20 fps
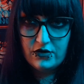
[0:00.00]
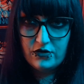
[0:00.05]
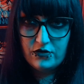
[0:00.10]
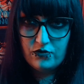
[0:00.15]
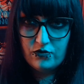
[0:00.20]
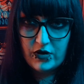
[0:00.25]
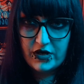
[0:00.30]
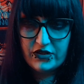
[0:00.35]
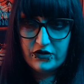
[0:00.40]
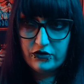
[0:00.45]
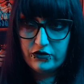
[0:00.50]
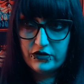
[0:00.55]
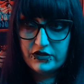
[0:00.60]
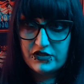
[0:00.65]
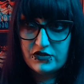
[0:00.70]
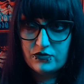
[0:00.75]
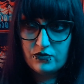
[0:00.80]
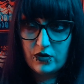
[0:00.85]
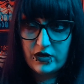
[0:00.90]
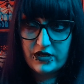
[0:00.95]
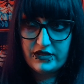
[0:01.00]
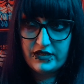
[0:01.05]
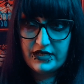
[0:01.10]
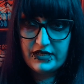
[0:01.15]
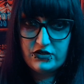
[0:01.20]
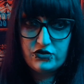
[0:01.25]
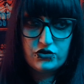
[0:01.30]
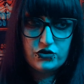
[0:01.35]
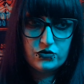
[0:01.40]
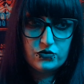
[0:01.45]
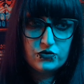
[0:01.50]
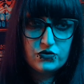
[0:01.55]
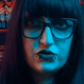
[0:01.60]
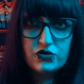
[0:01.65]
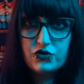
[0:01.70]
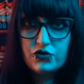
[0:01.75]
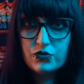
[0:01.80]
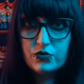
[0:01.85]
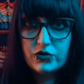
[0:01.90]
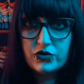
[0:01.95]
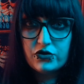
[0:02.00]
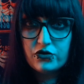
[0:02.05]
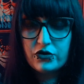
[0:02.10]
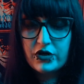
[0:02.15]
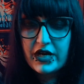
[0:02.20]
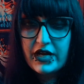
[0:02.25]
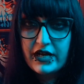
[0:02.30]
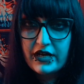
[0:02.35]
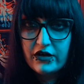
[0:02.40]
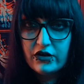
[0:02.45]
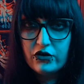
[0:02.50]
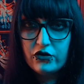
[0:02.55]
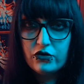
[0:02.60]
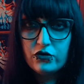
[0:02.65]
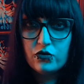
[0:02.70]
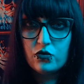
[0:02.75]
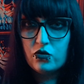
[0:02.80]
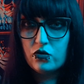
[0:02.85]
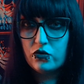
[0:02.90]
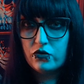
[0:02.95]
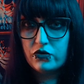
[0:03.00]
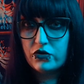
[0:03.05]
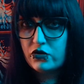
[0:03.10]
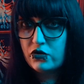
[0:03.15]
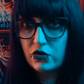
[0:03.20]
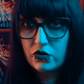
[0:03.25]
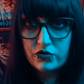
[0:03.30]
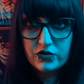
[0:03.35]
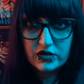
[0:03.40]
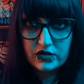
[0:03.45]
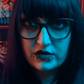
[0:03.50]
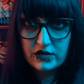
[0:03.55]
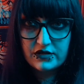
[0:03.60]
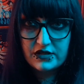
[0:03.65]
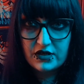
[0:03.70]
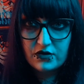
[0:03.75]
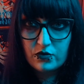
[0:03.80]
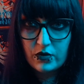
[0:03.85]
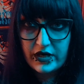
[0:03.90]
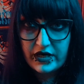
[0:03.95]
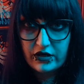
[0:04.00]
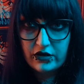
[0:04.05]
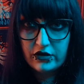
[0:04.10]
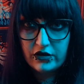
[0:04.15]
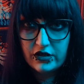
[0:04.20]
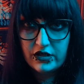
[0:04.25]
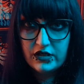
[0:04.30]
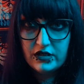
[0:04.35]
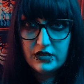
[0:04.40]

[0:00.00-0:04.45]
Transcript: whether it's what they choose to do with their hair or the clothing that they wear.